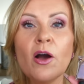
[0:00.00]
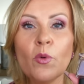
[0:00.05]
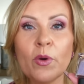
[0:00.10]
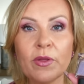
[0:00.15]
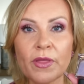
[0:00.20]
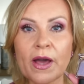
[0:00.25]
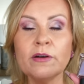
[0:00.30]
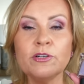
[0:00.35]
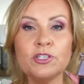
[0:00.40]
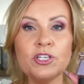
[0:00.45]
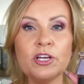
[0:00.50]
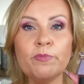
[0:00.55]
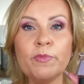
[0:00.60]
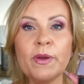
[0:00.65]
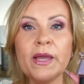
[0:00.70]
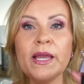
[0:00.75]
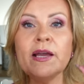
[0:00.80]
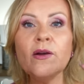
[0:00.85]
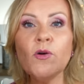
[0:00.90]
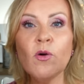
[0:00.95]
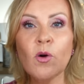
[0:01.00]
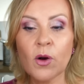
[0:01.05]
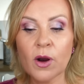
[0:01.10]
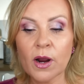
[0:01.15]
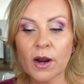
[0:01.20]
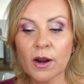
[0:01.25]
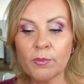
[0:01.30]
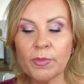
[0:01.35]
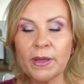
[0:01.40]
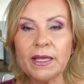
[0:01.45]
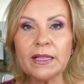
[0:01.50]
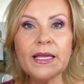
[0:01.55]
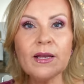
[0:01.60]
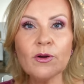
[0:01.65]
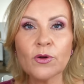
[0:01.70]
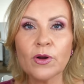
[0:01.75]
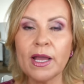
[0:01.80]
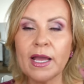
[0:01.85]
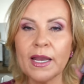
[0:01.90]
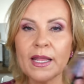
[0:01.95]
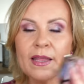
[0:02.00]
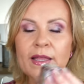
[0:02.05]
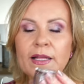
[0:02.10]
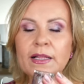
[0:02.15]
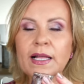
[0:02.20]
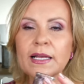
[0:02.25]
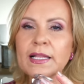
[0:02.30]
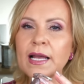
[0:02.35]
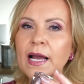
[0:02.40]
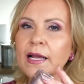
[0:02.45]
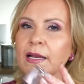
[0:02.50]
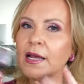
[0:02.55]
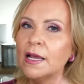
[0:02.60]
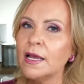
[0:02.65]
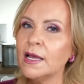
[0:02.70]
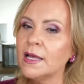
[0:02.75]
without chipping or peeling or anything like that.